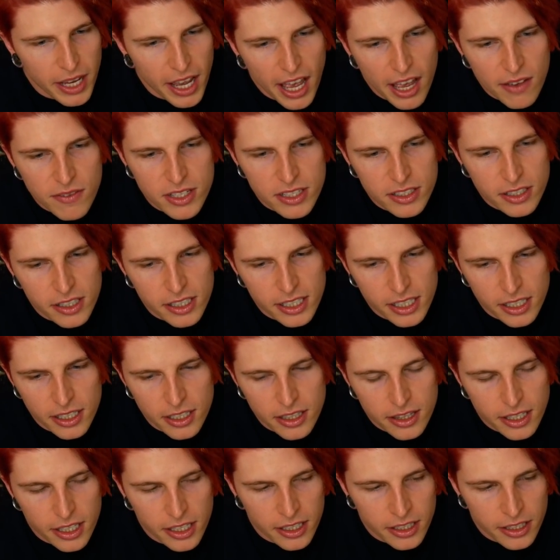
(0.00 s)
I haven't done
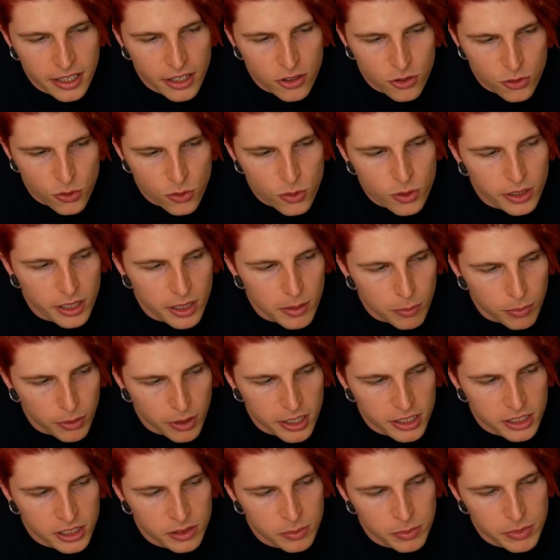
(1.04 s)
anything that truly
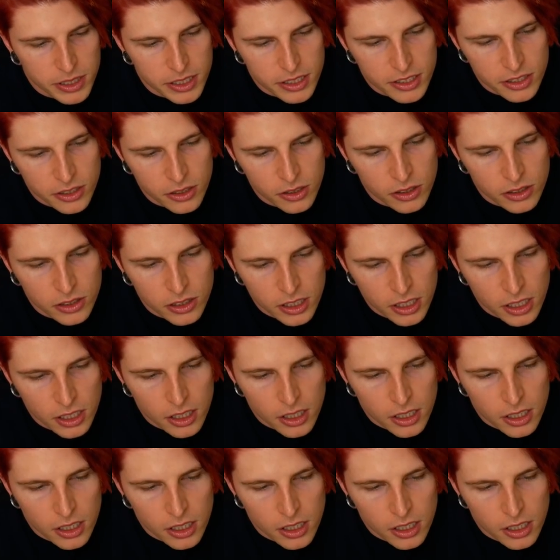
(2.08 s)
impressed me until